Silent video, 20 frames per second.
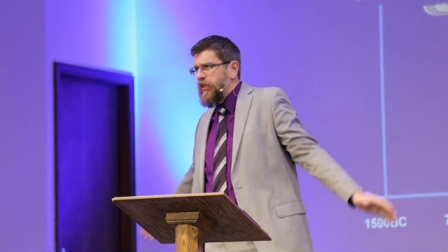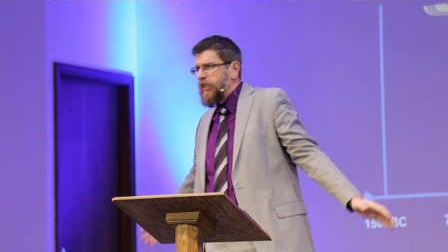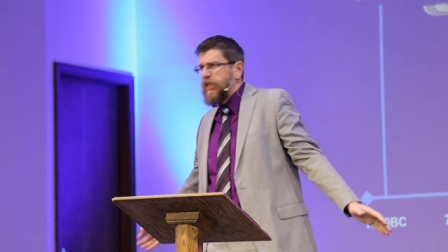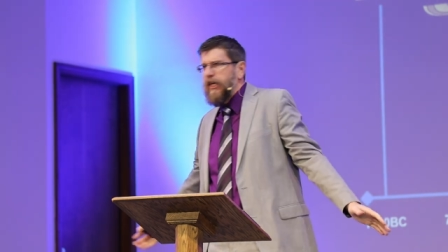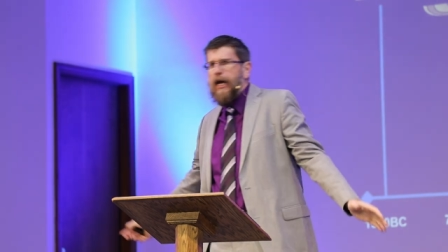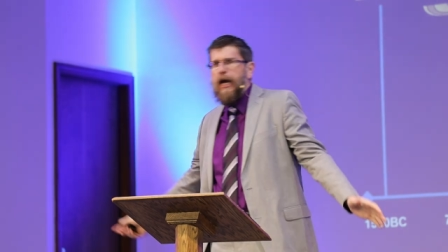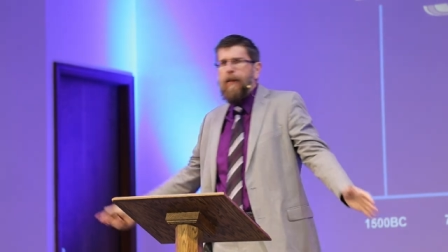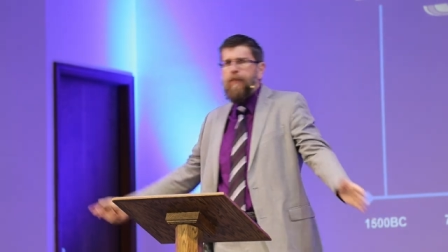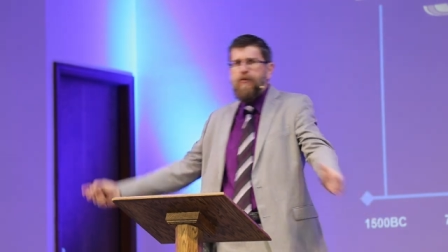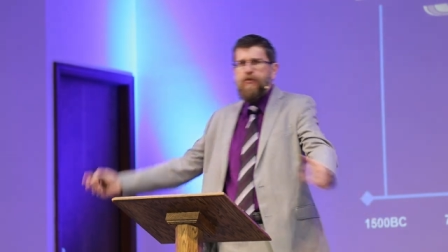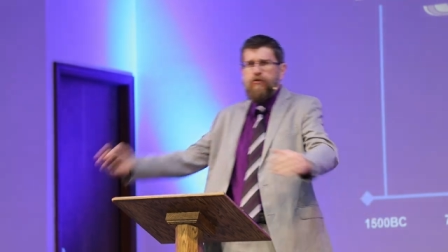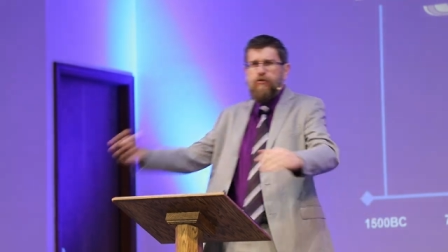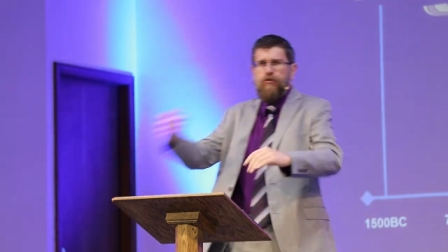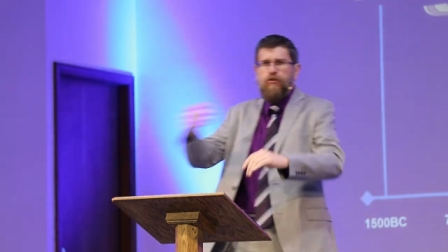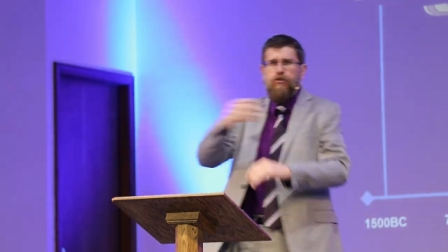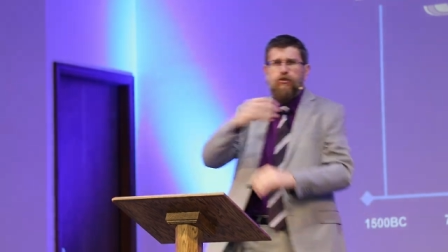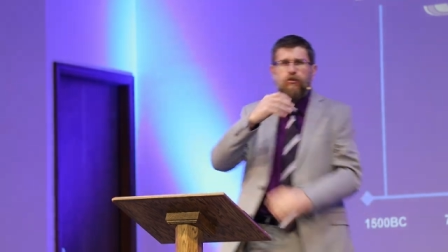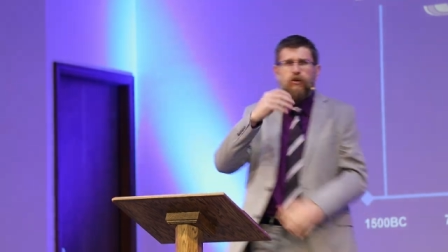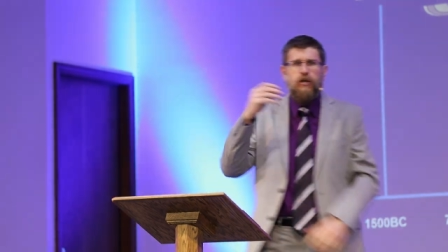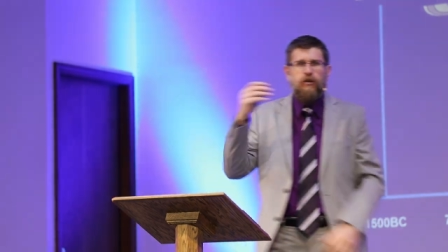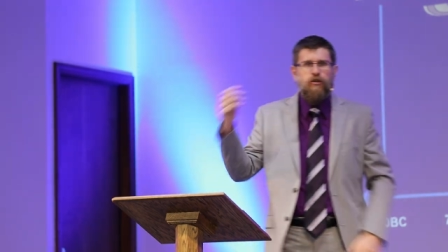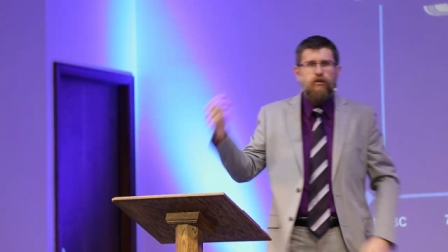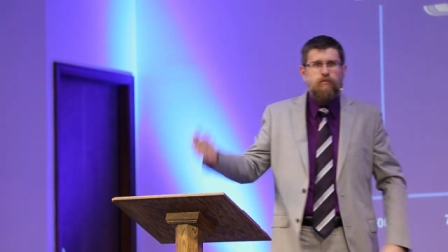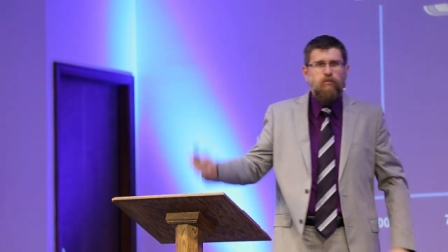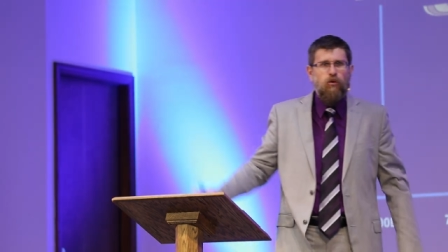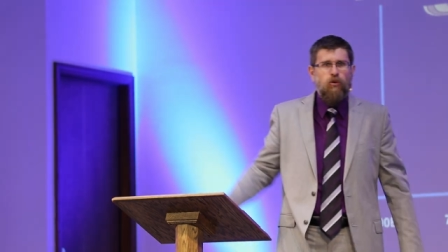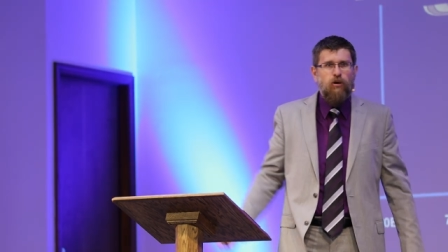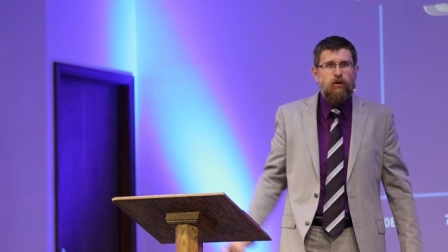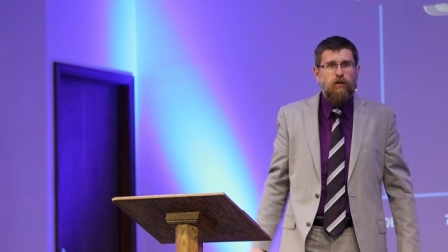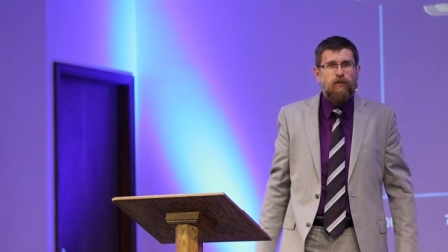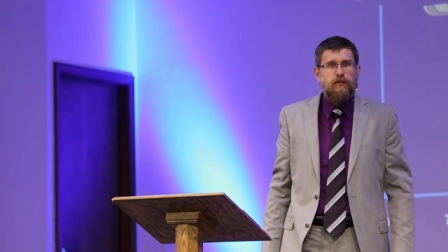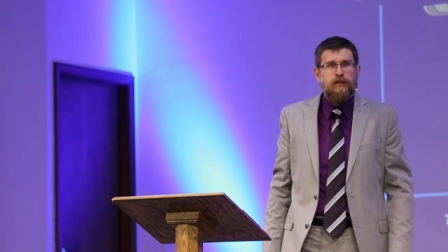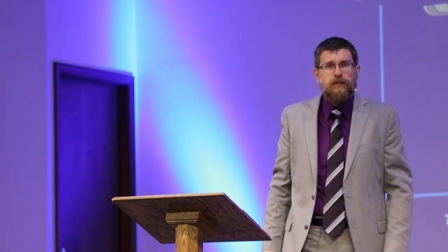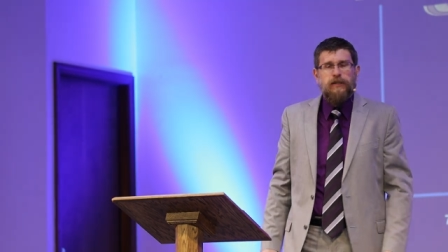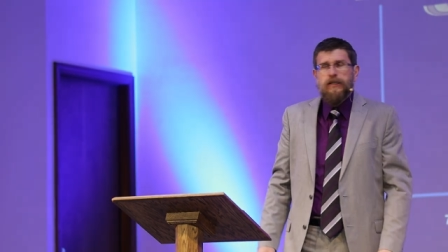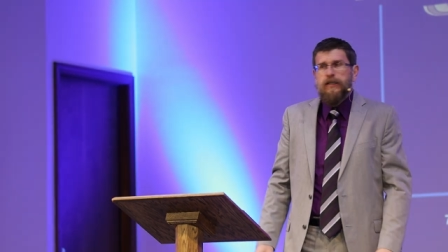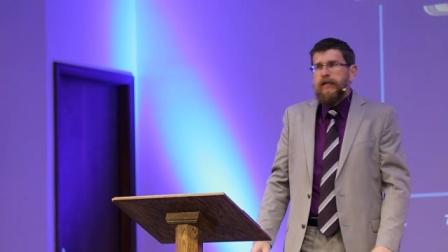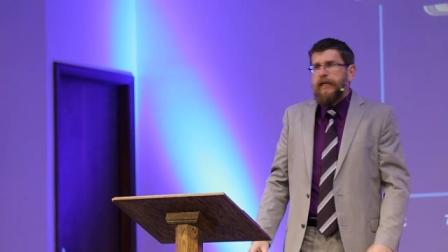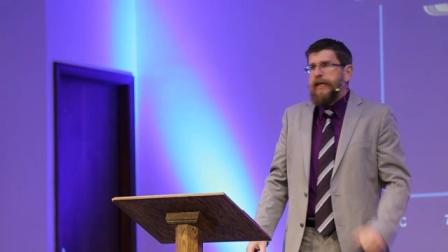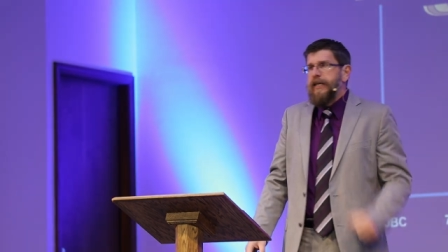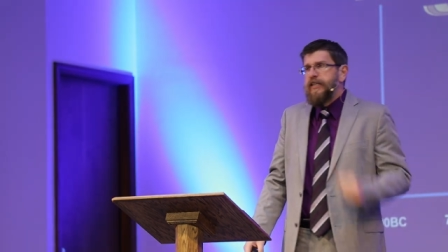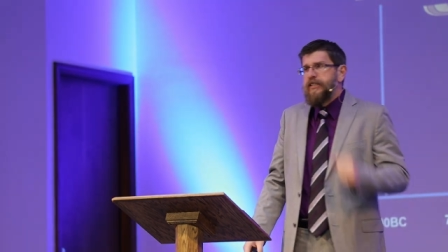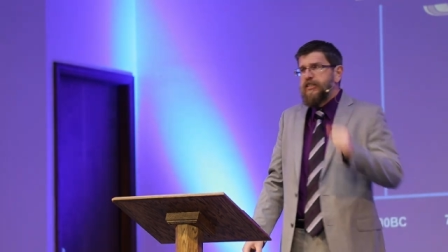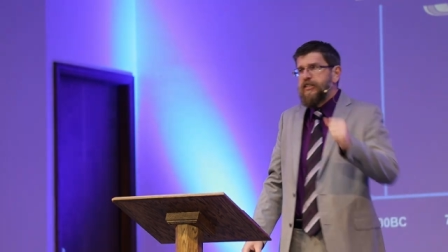and captures 200 more. He